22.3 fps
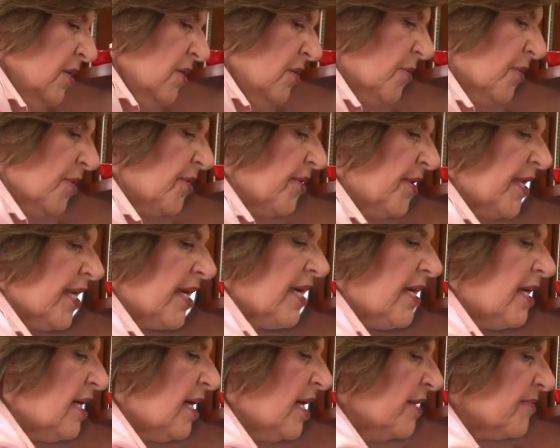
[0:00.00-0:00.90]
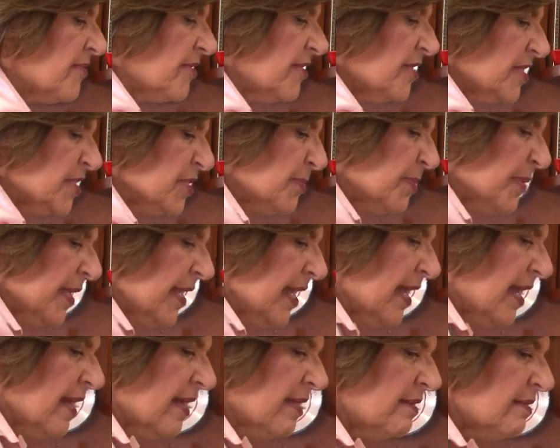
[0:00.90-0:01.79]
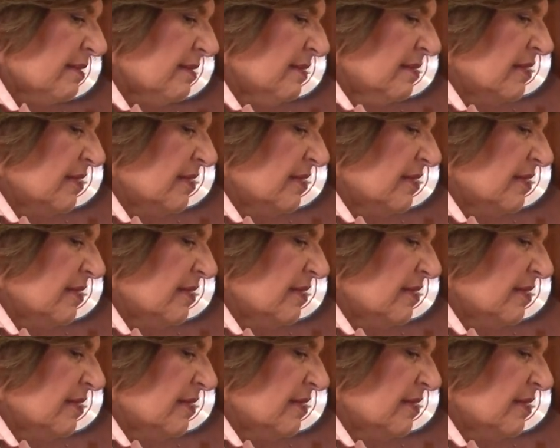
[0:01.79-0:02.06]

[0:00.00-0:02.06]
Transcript: We're going to cover this pan